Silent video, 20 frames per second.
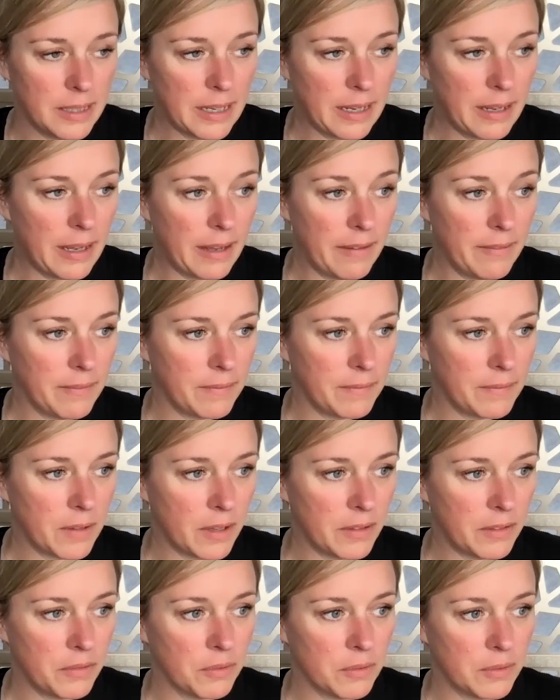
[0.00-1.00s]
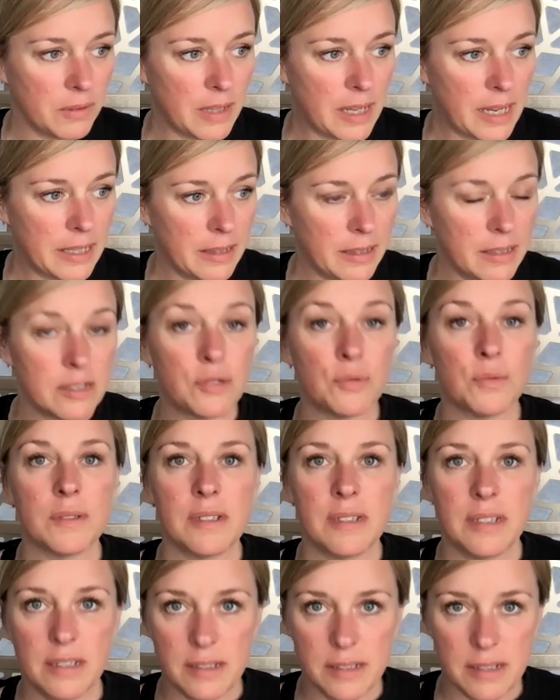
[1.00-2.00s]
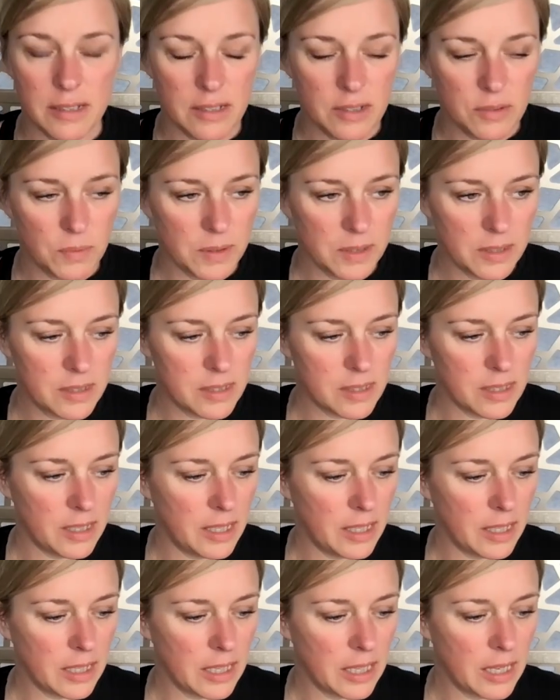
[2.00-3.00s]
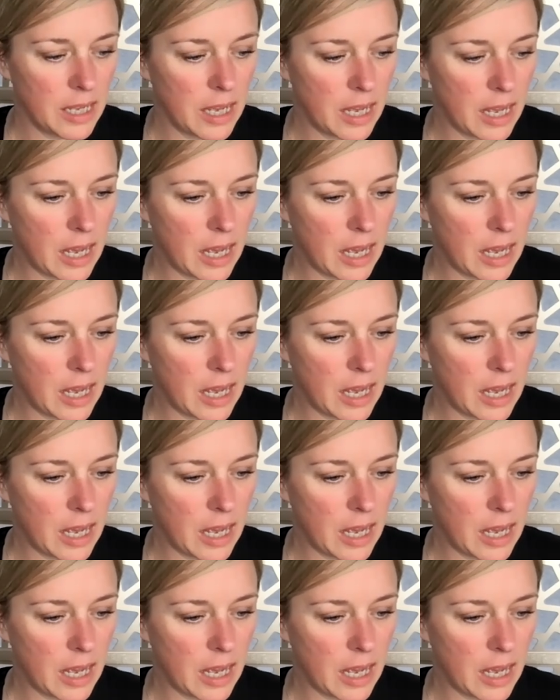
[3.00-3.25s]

I've gone through a lot of this resistance where it's like